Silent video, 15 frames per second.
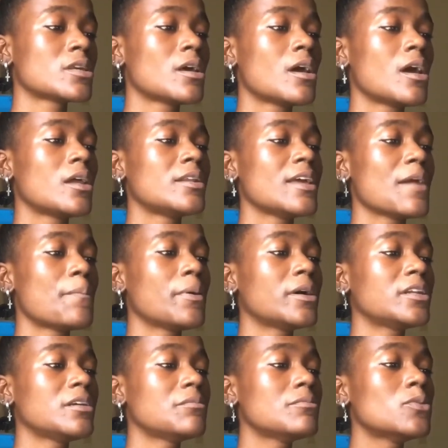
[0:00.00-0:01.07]
The
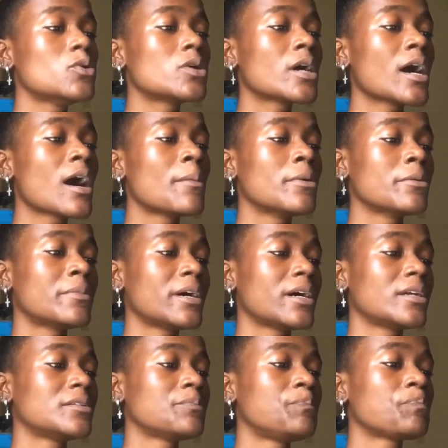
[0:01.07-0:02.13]
eponym
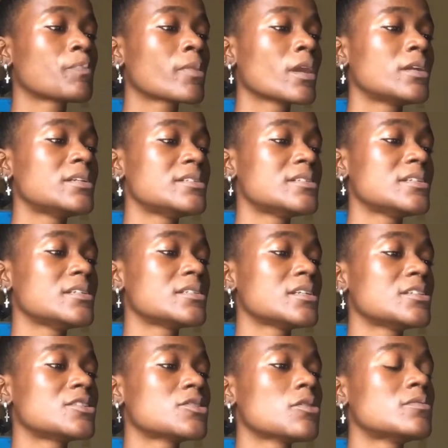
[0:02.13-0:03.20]
Mucha-Habermann disease
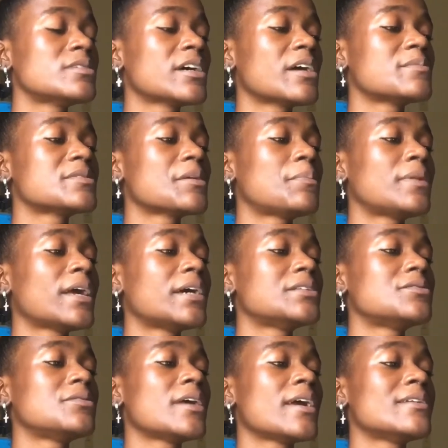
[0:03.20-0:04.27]
is sometimes applied
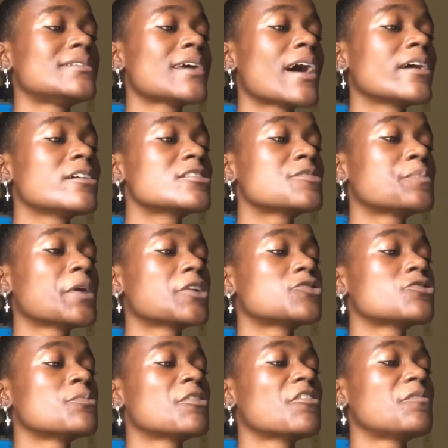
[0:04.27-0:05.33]
to the entire
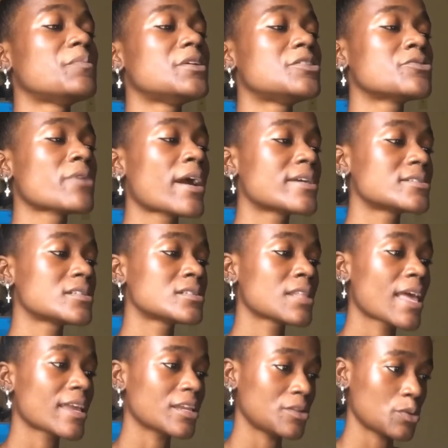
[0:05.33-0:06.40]
spectrum of pityriasis
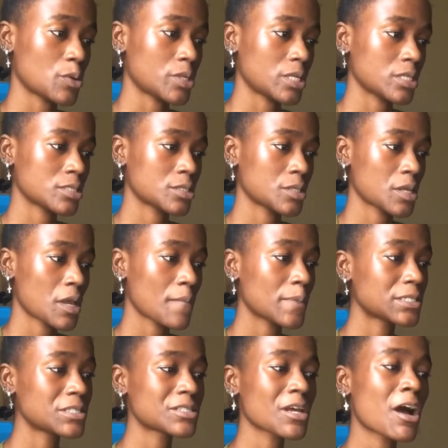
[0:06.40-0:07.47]
lichenoides,
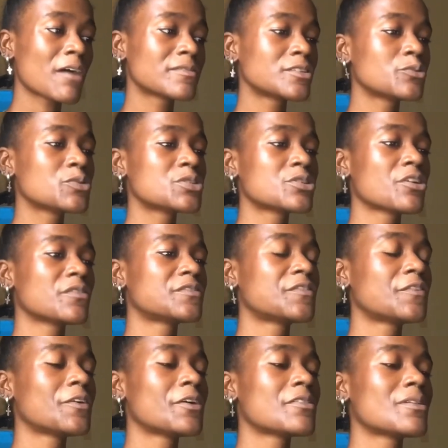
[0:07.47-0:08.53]
but is often reserved
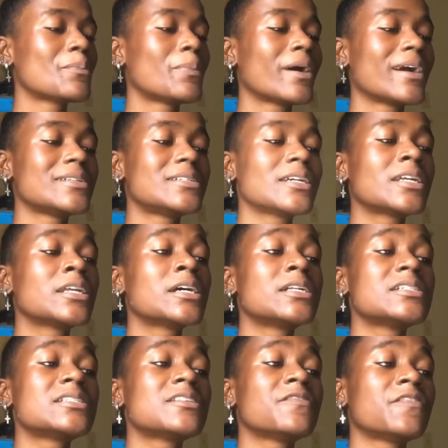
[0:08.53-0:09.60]
for the
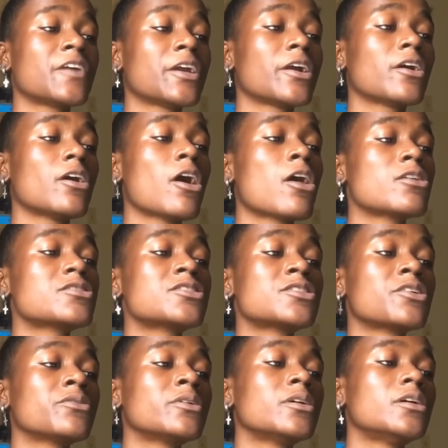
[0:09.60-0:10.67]
particularly severe
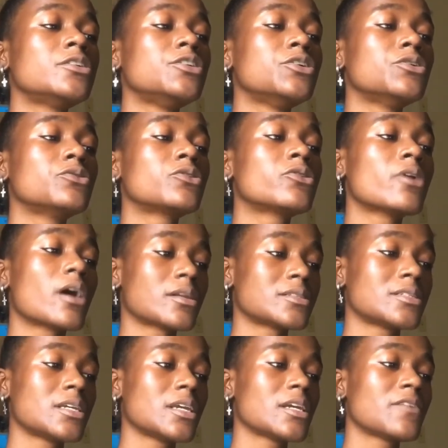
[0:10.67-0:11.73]
ulceral
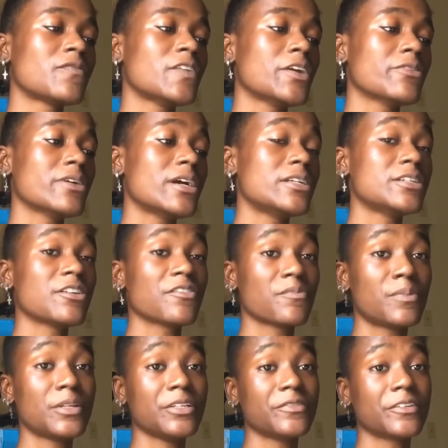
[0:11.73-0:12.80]
necrotic variant of
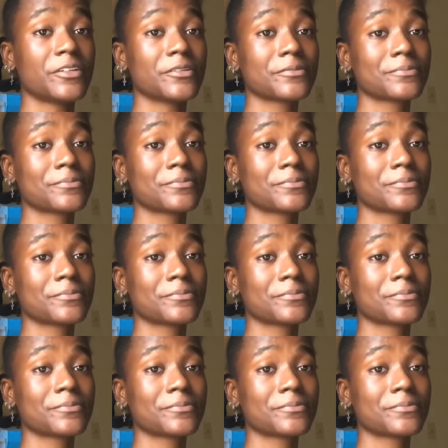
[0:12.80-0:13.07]
PLEVA.